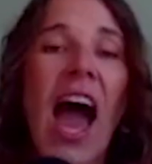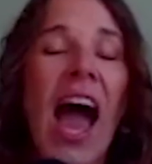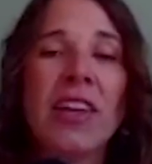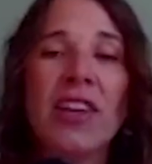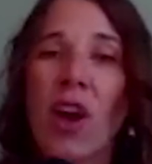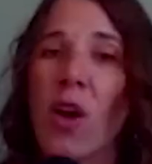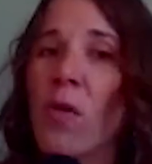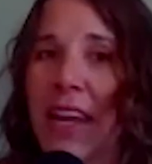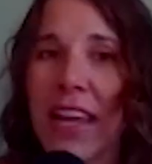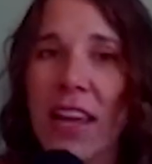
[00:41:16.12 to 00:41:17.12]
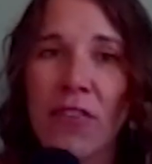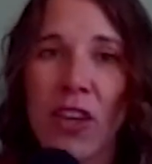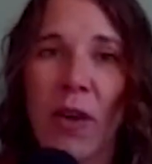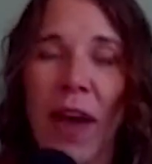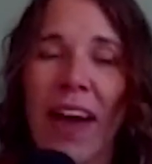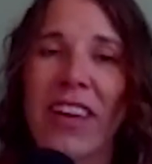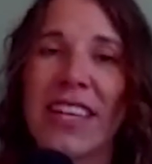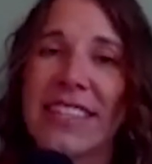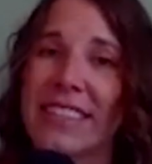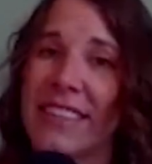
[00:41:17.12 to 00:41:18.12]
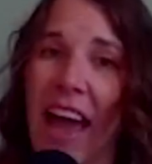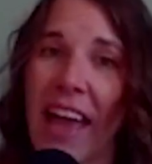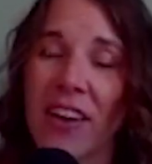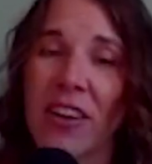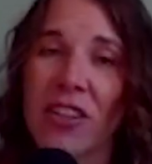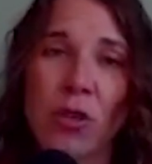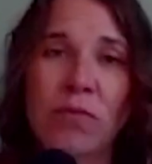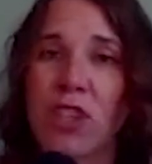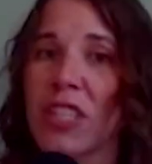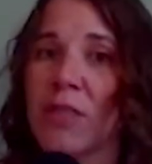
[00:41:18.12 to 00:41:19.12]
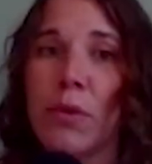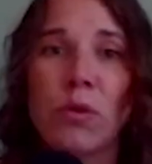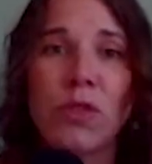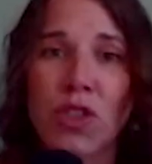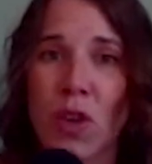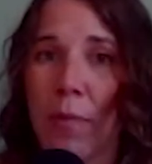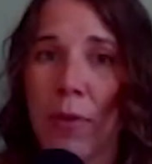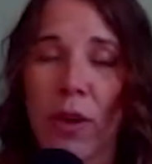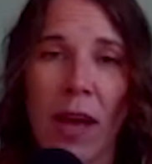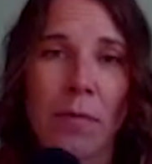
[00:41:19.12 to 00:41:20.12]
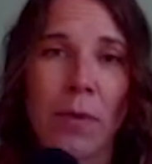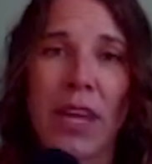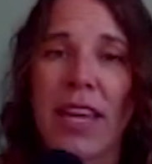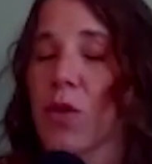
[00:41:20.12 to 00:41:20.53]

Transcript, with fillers: I know many of you have a desire to just bootstrap your company,